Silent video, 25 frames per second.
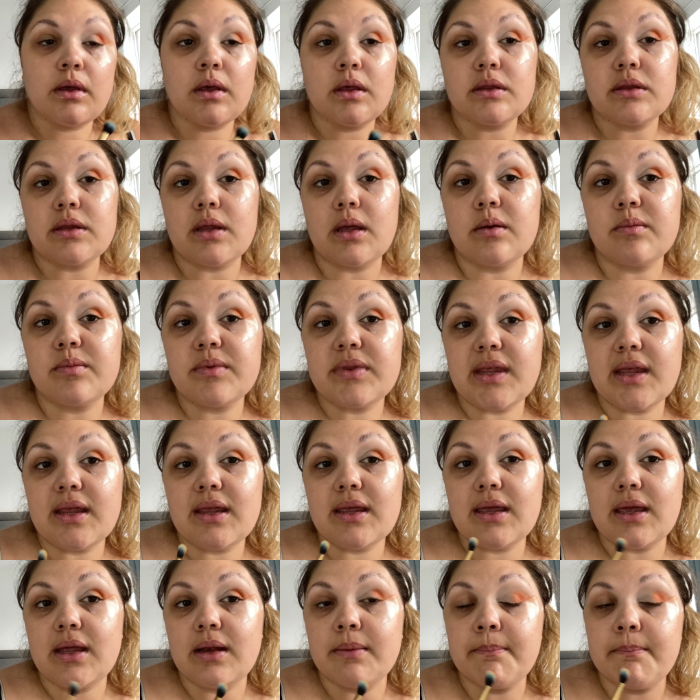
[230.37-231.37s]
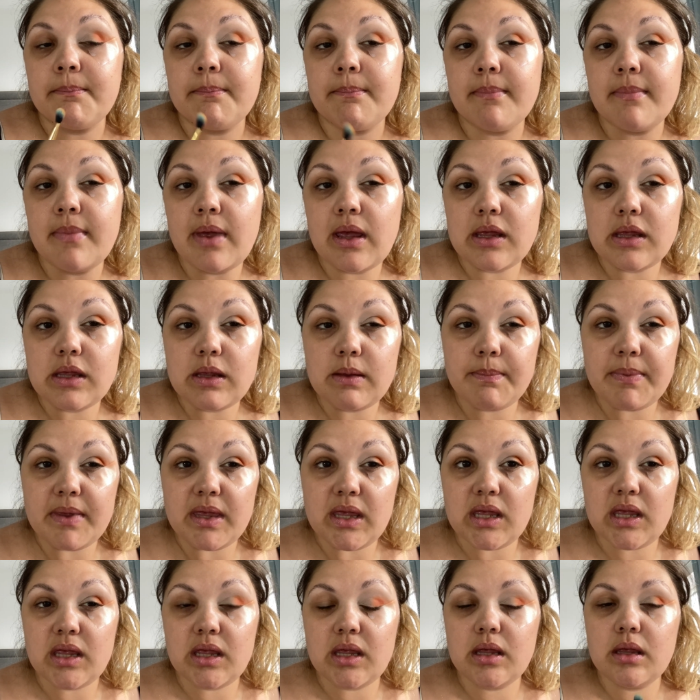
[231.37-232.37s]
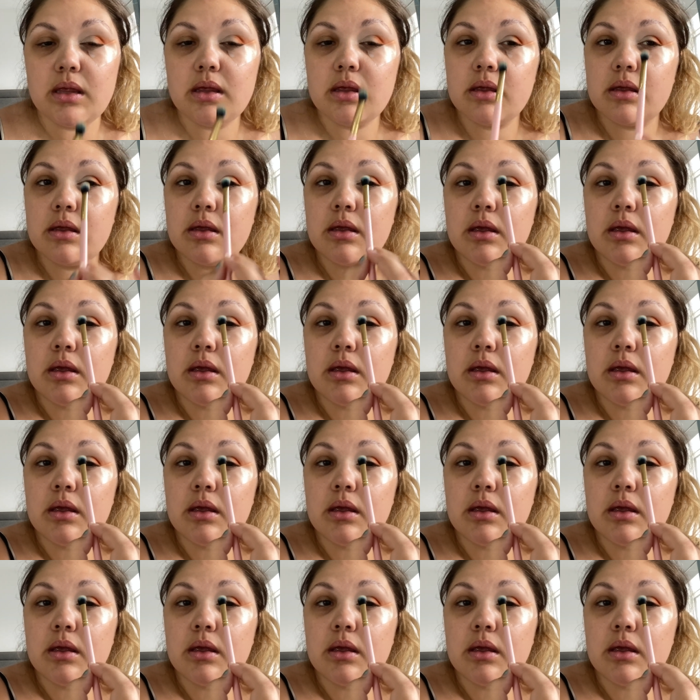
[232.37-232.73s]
So I'm thinking maybe